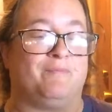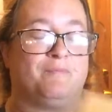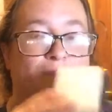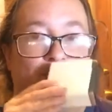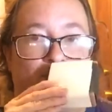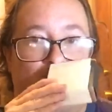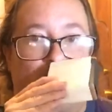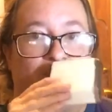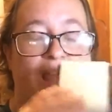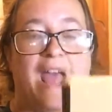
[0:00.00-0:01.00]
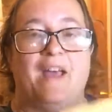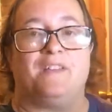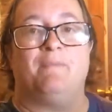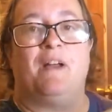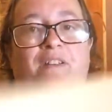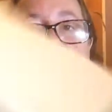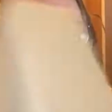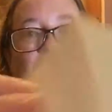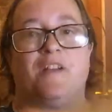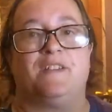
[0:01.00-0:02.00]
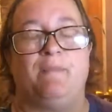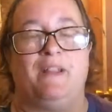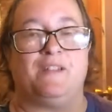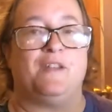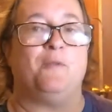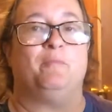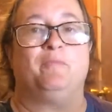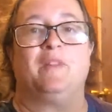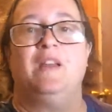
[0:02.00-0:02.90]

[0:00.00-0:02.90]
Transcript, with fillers: oh yeah, that's my strong smelling soap.